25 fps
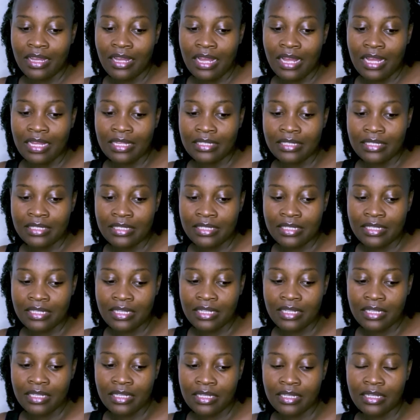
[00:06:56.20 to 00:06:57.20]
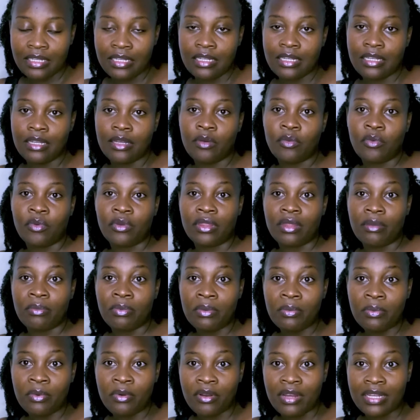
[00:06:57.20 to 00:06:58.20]
And with the
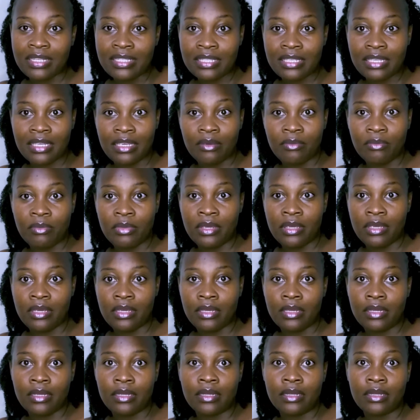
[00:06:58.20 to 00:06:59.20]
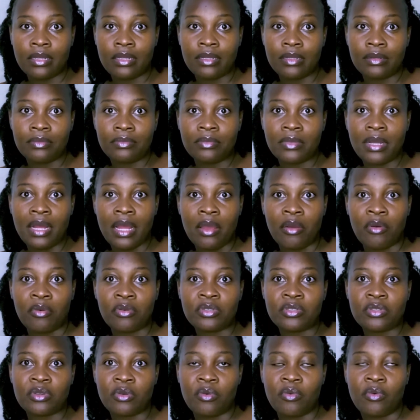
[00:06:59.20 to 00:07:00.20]
people asking me, I
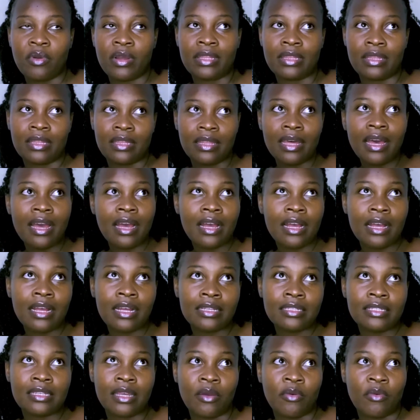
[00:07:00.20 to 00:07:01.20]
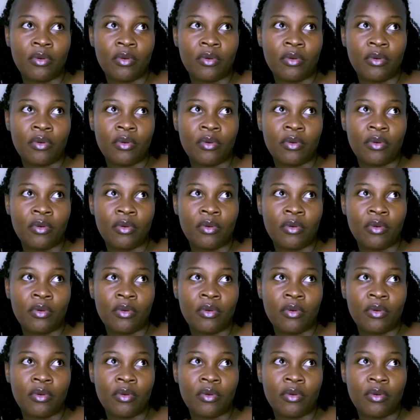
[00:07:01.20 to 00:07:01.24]
also want that, I